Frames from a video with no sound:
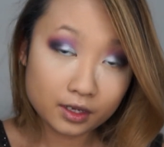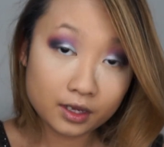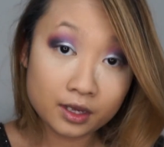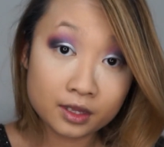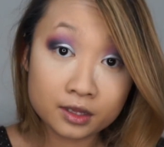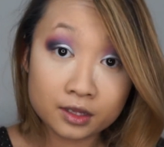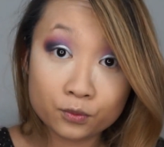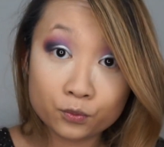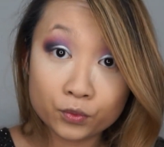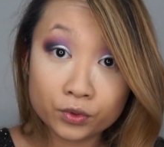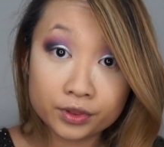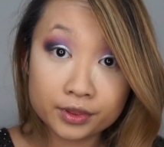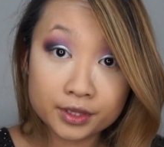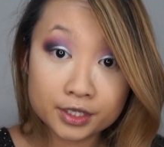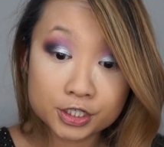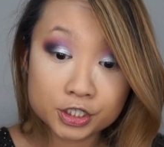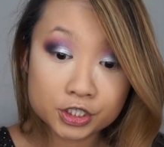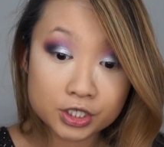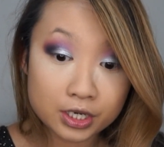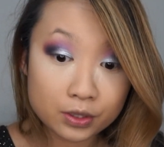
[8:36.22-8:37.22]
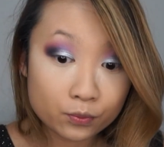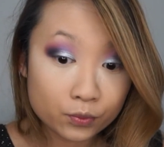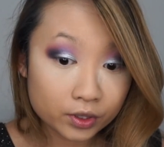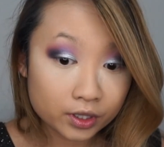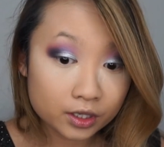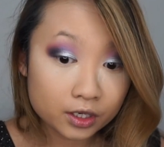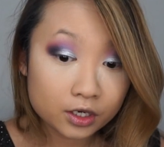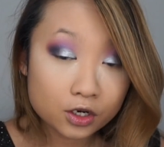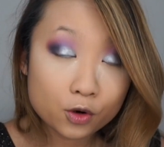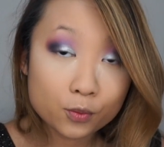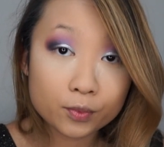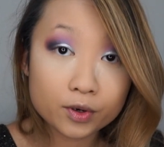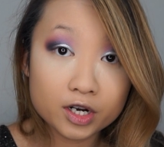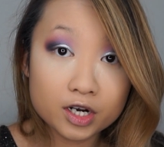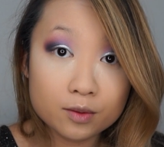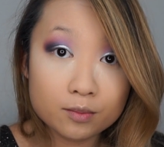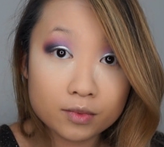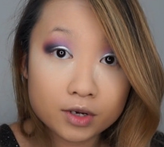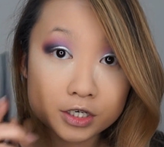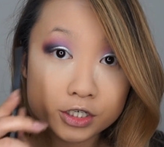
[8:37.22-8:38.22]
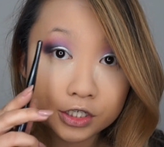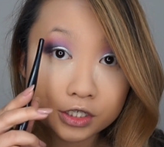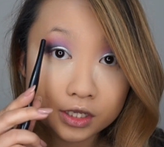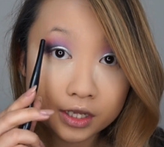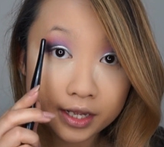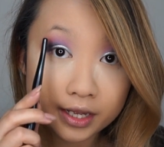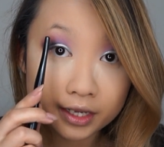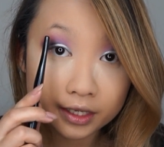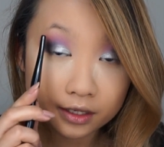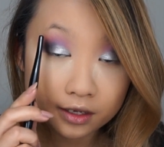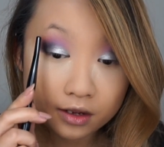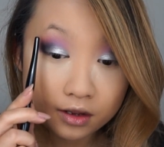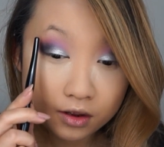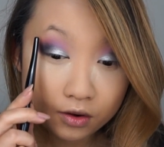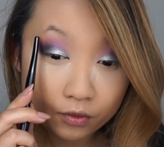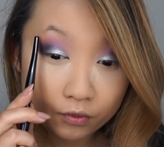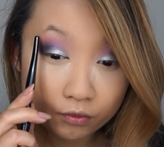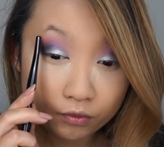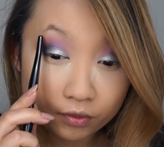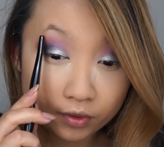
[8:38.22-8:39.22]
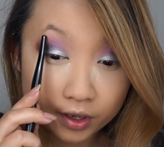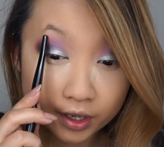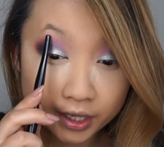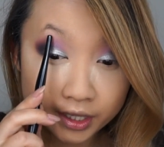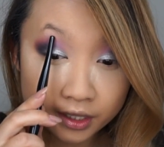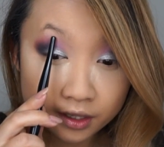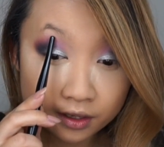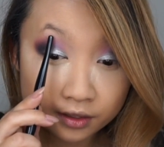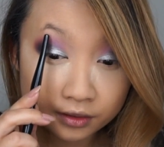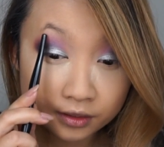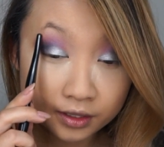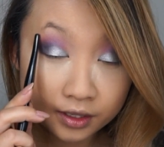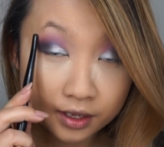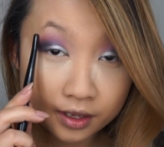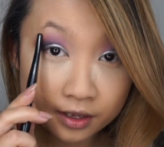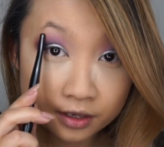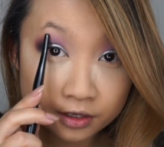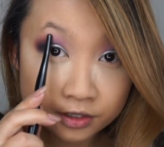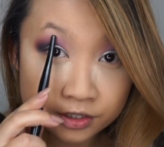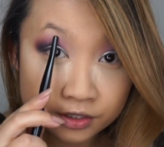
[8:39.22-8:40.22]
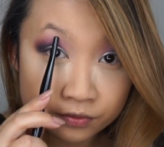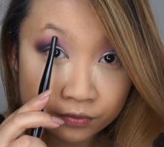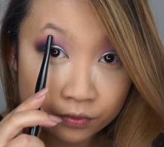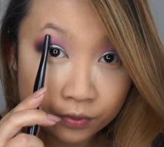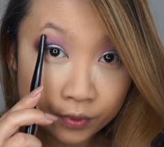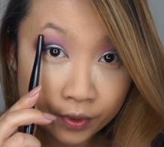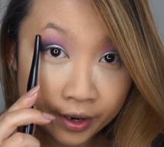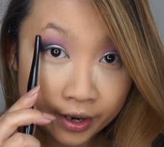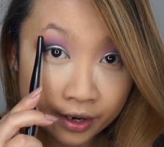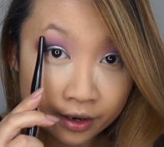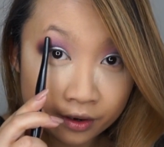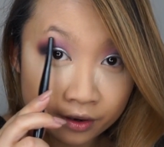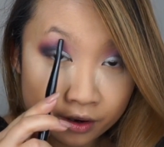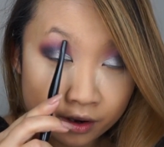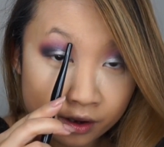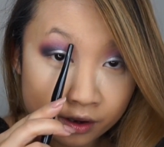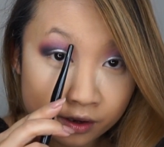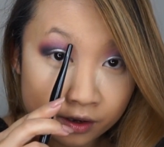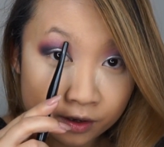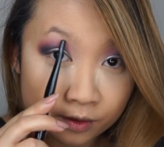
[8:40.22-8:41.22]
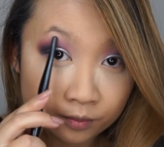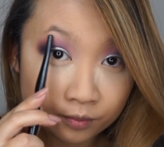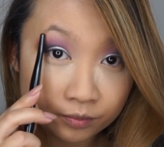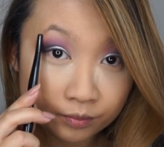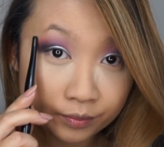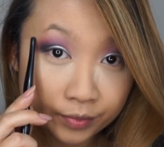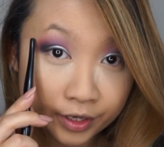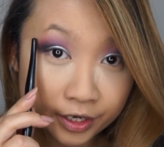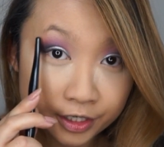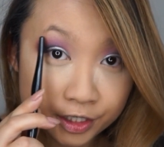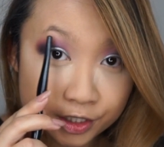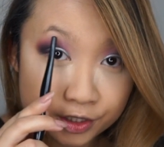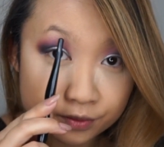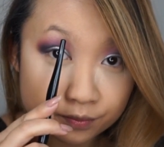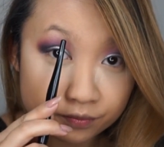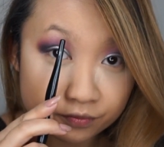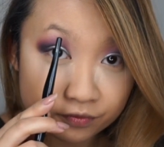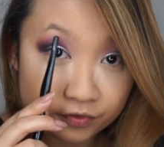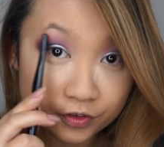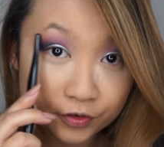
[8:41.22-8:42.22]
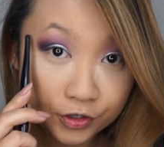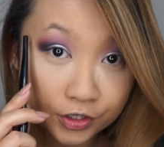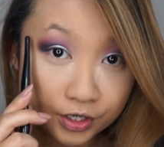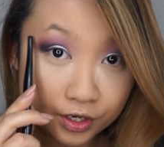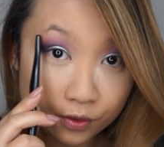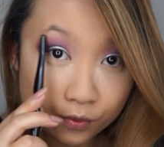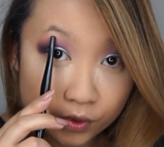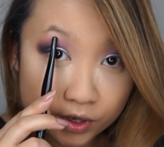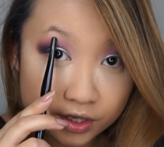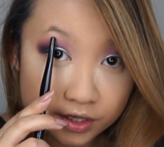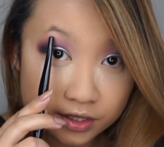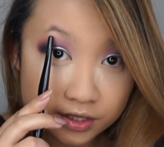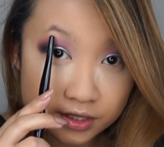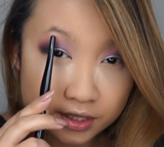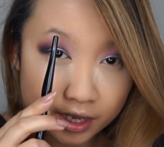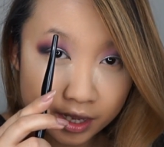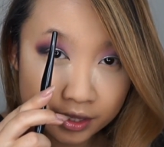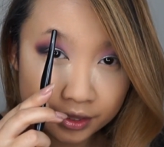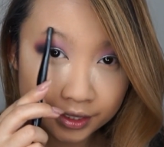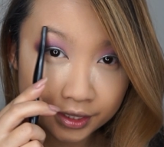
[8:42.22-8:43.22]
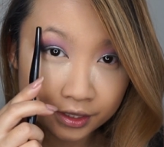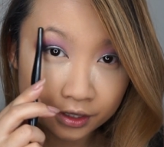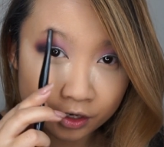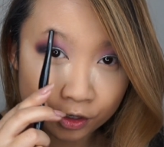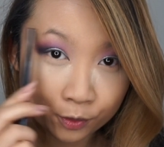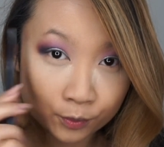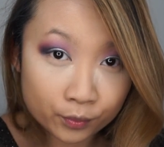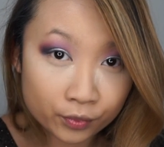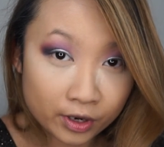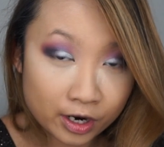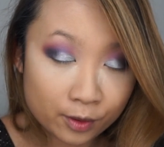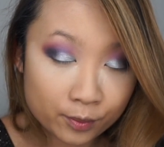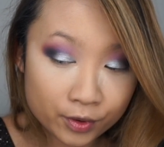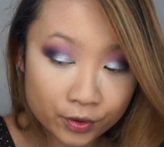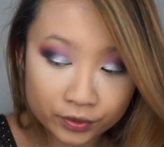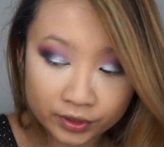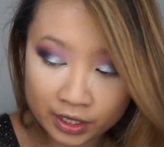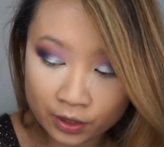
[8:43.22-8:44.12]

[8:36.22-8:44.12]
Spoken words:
And then with this shade, we're gonna go pretty much like right on the edge of where Punch Fuchsia was, and then our brow bone.